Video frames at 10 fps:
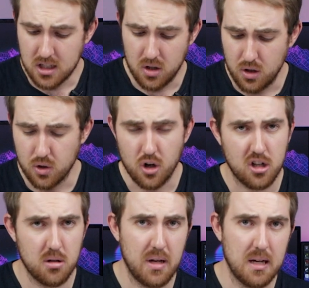so you're
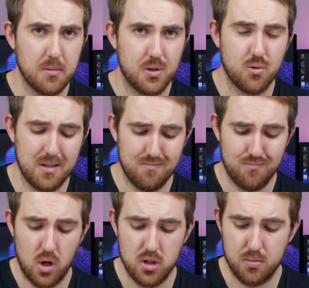not going to be able to
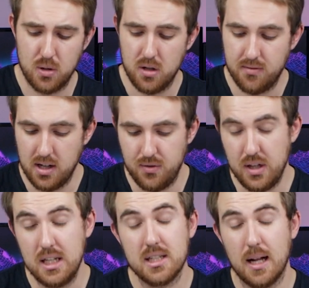run multiple of
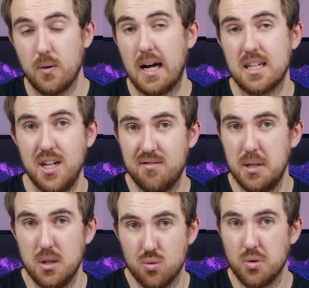these. That would actually have
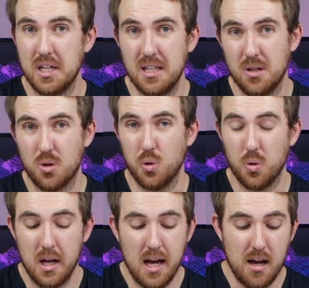been really
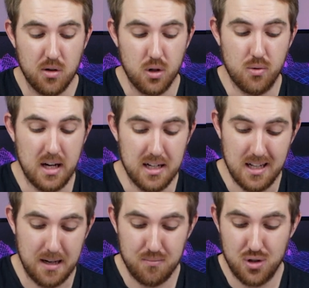cool if you could run
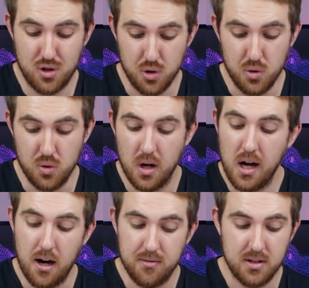like 2
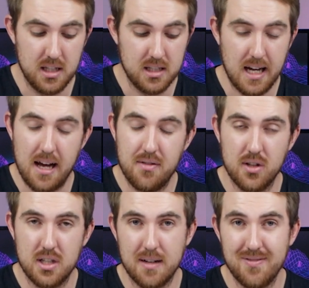of these
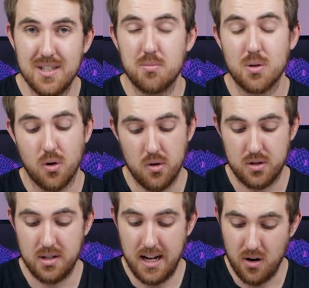3070s,
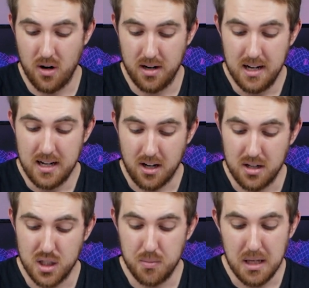because they are
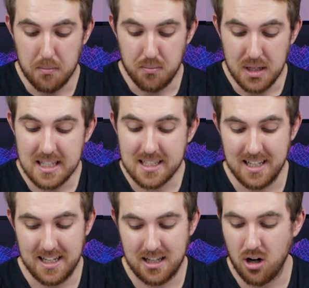going to be
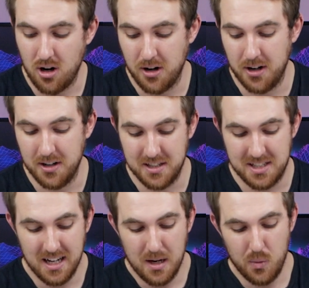beastly
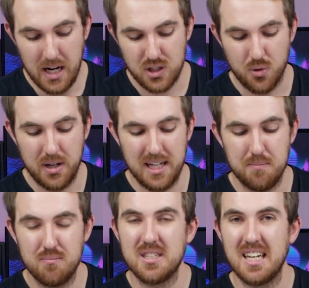cards. We actually
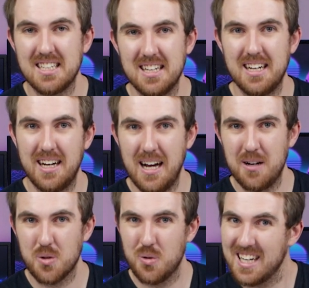already tested it
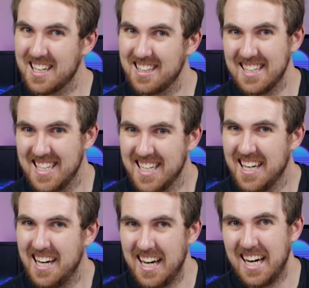out quickly
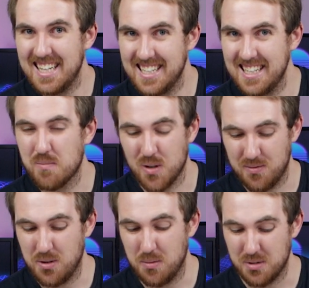and it
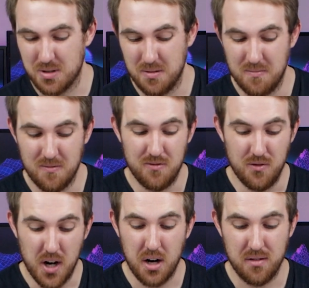performs
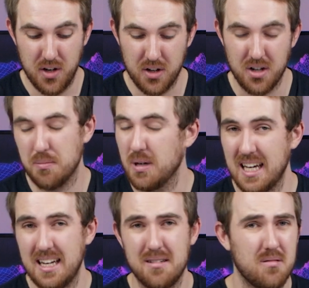very, very good. But
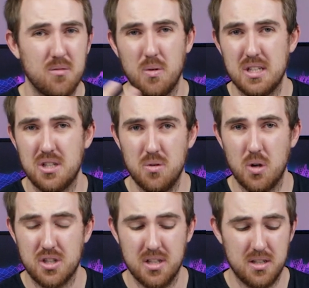again, once you
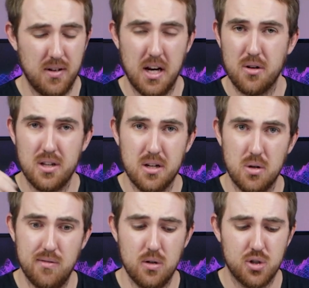watch this video, the
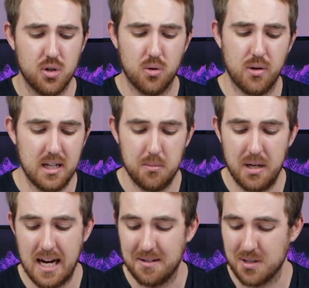review should already
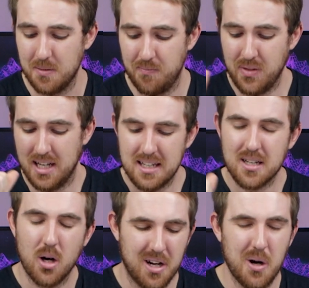be out, so
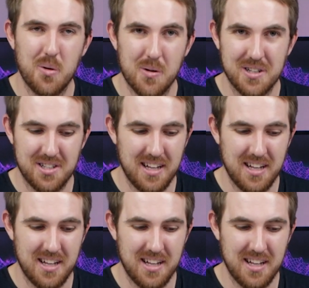go and watch